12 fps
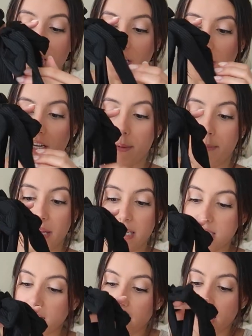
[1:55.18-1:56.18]
a good
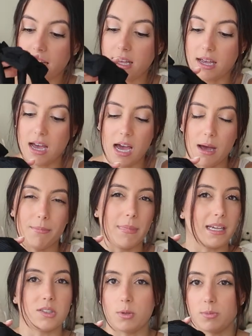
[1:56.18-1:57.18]
basic
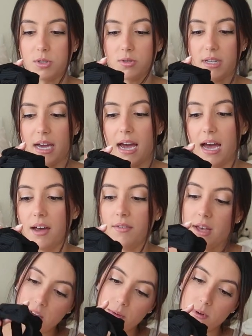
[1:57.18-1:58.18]
like swimsuit to
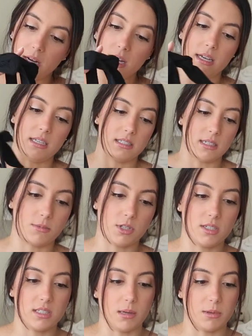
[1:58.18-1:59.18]
have. It was, I'm
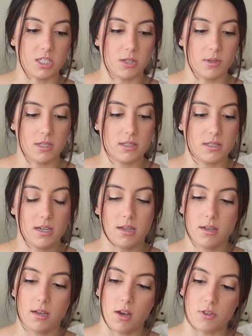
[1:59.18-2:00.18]
trying to see how much it was.
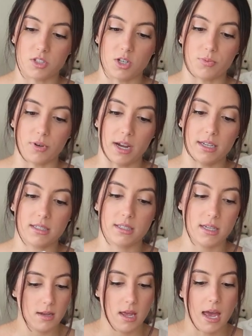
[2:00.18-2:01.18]
Oh, there's no
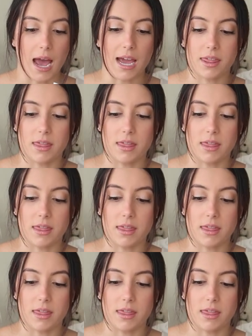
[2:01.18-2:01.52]
price. I